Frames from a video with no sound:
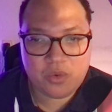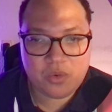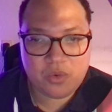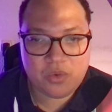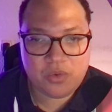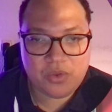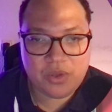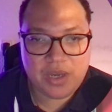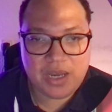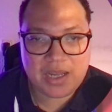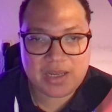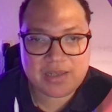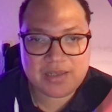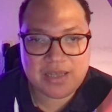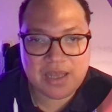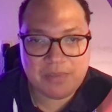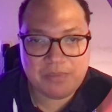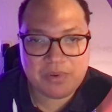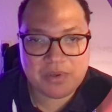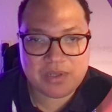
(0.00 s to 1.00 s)
the next
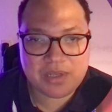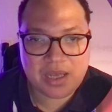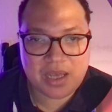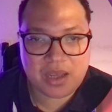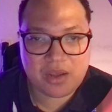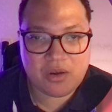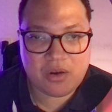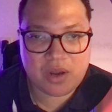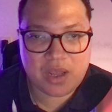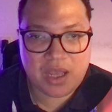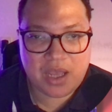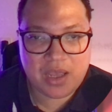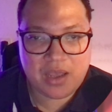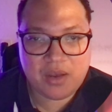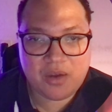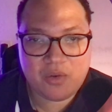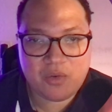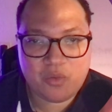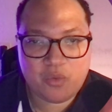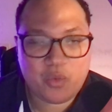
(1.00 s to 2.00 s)
step is like, okay,
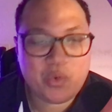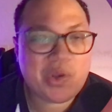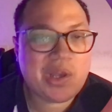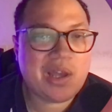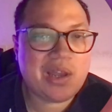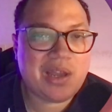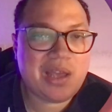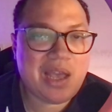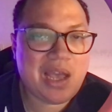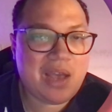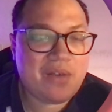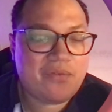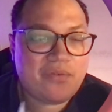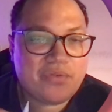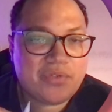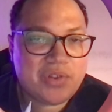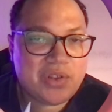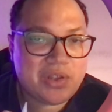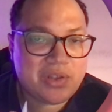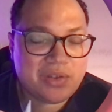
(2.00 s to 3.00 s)
we're
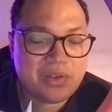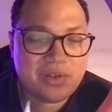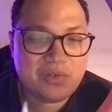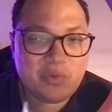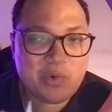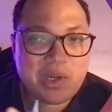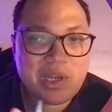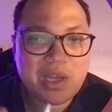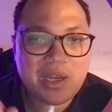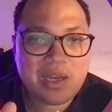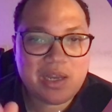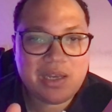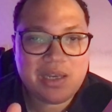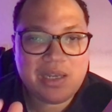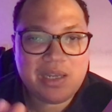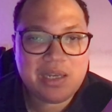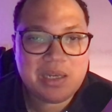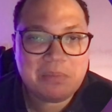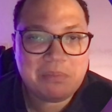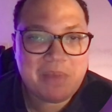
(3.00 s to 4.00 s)
gonna
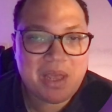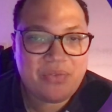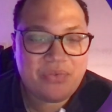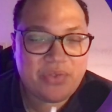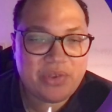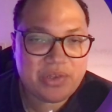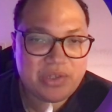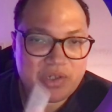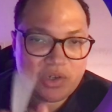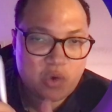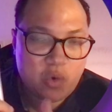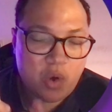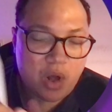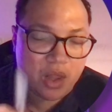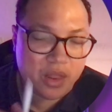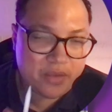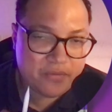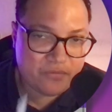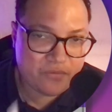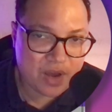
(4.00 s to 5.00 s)
need a method to
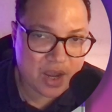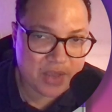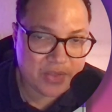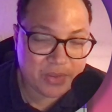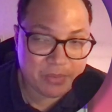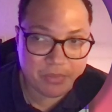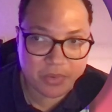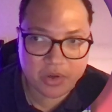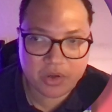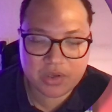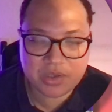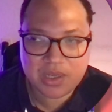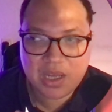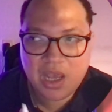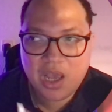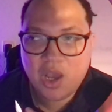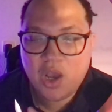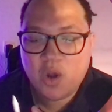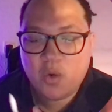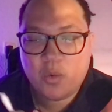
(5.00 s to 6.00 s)
qualify them, because
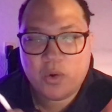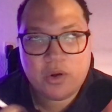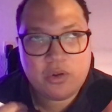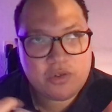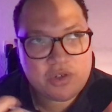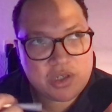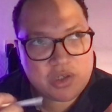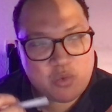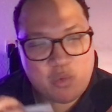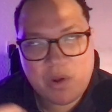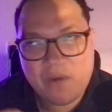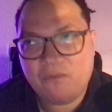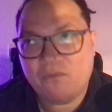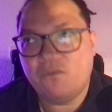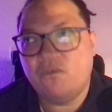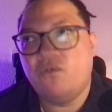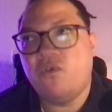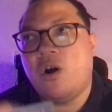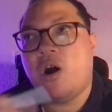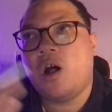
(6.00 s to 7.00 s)
we don't just want
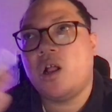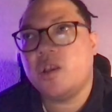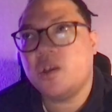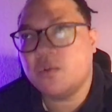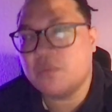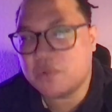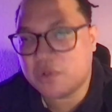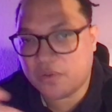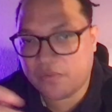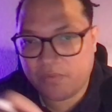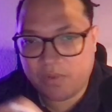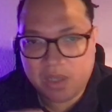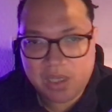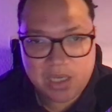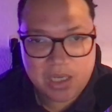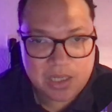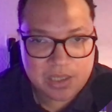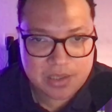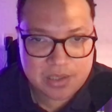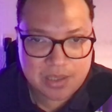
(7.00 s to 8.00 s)
volumes of
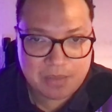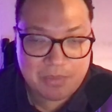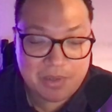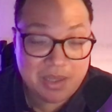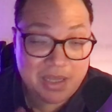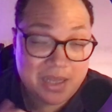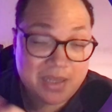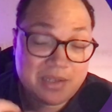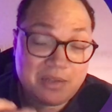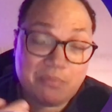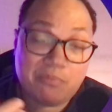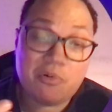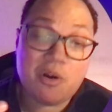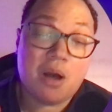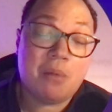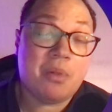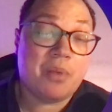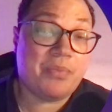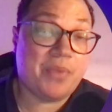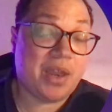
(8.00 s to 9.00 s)
leads. I mean, that's the
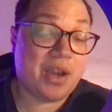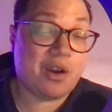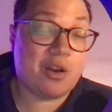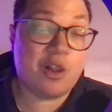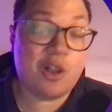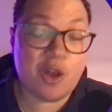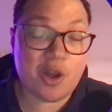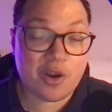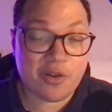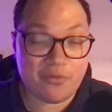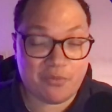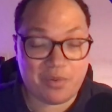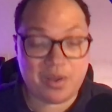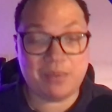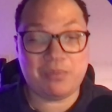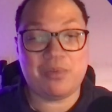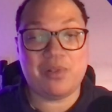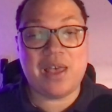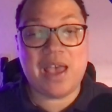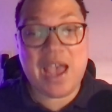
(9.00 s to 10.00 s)
problem that a lot of
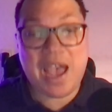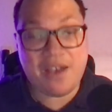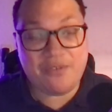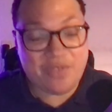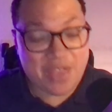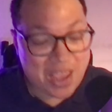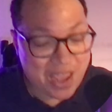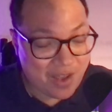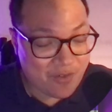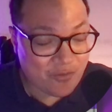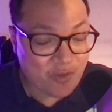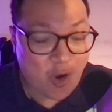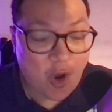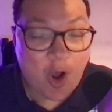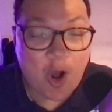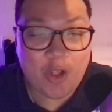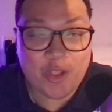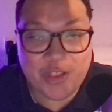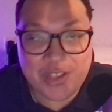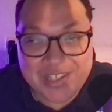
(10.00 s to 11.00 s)
people have. They have
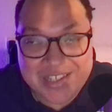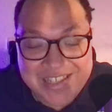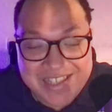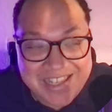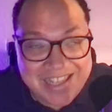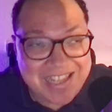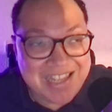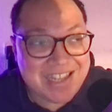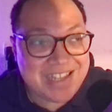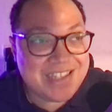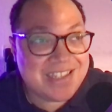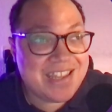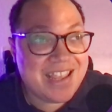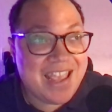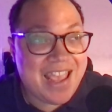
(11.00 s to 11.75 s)
all these leads,